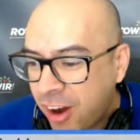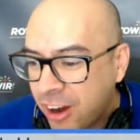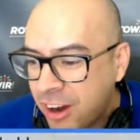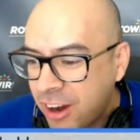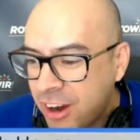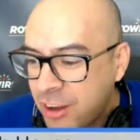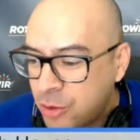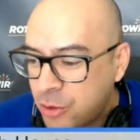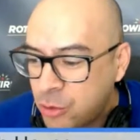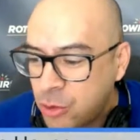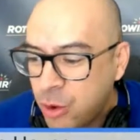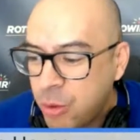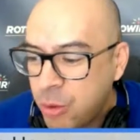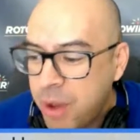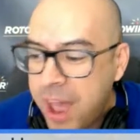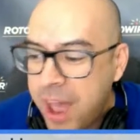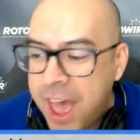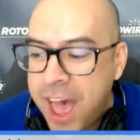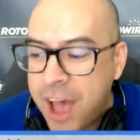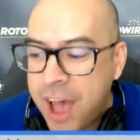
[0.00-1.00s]
So
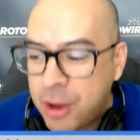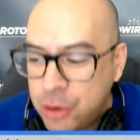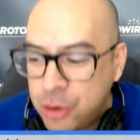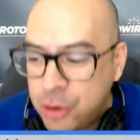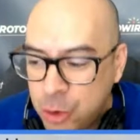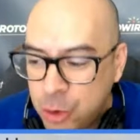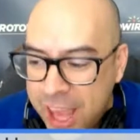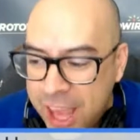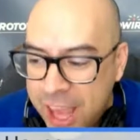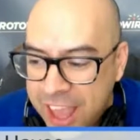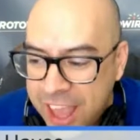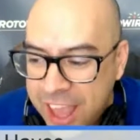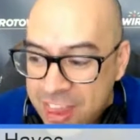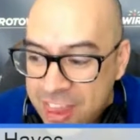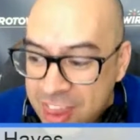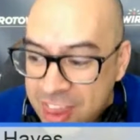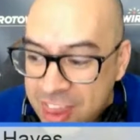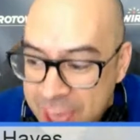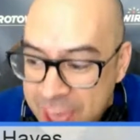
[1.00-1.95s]
how do you like them